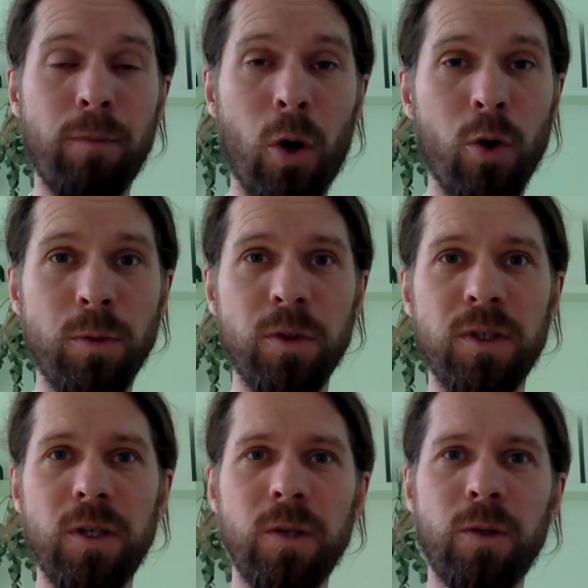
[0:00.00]
hope to
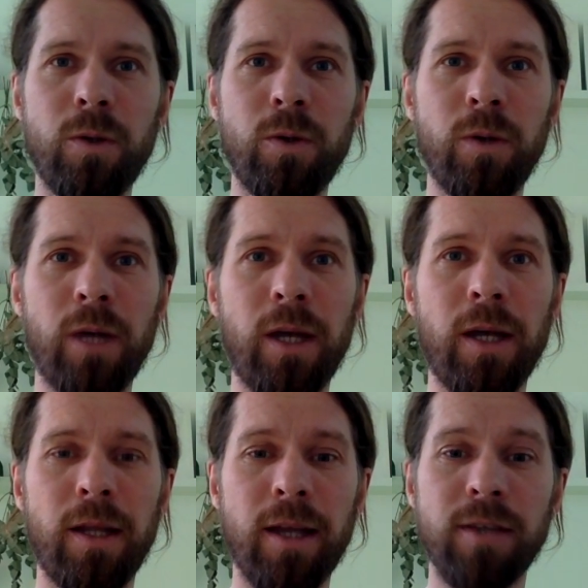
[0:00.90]
see you
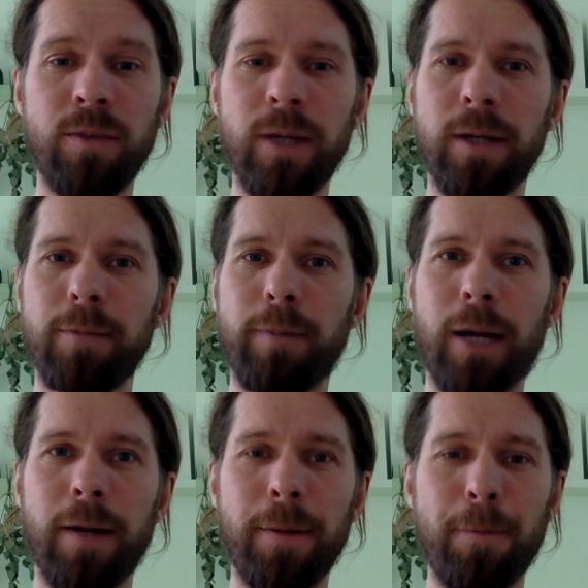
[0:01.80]
next week.
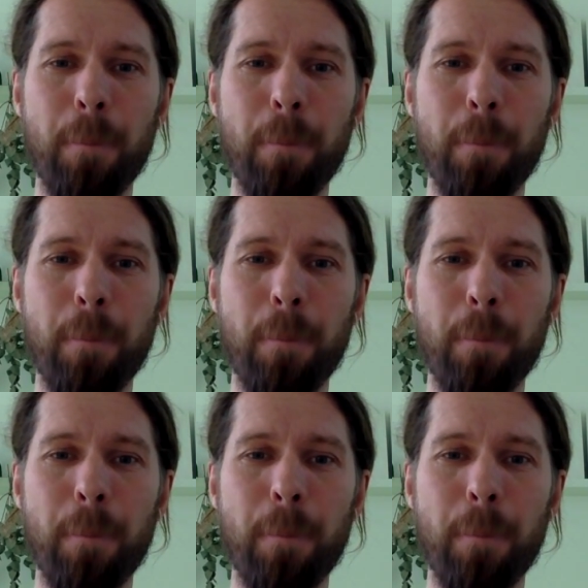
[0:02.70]
Bye.